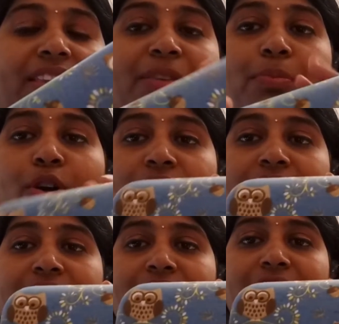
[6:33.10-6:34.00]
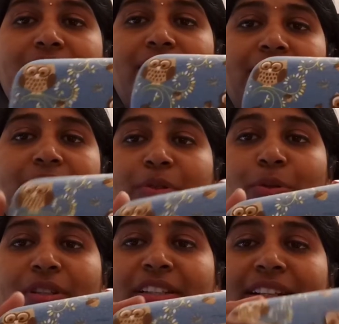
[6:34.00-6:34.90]
the box for
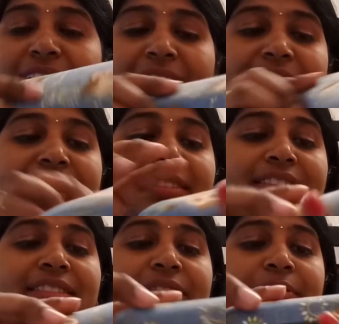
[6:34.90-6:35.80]
holding the glasses.